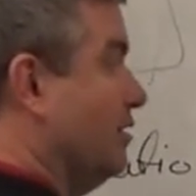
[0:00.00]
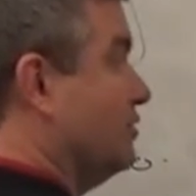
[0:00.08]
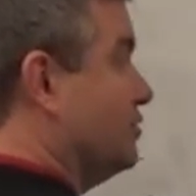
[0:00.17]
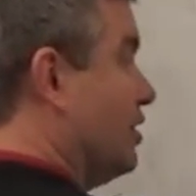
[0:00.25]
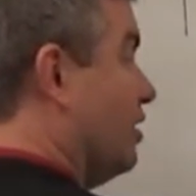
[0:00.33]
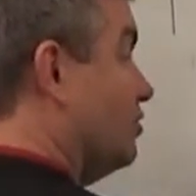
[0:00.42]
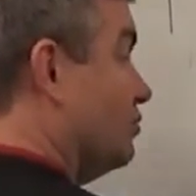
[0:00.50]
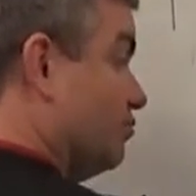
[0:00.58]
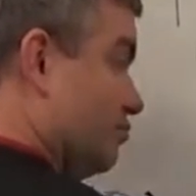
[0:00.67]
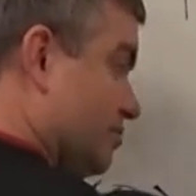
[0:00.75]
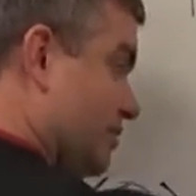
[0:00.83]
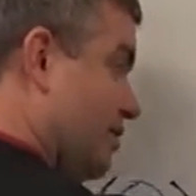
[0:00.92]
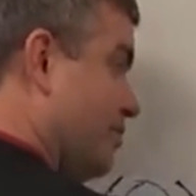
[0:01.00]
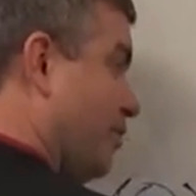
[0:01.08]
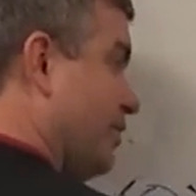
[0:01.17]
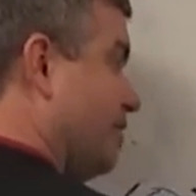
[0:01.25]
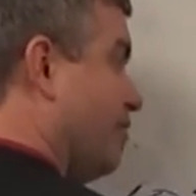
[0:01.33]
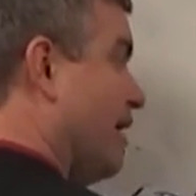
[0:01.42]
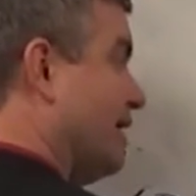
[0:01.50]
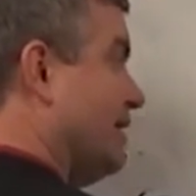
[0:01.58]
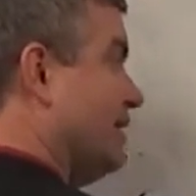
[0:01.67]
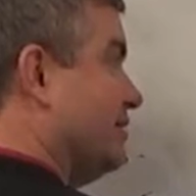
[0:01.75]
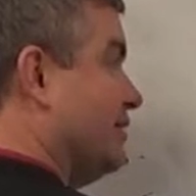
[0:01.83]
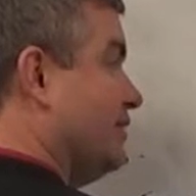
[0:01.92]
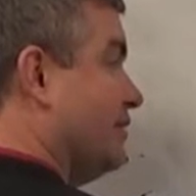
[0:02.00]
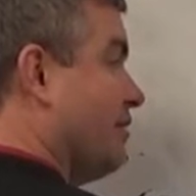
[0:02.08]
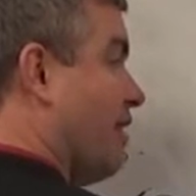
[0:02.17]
So, tell me what to write down here.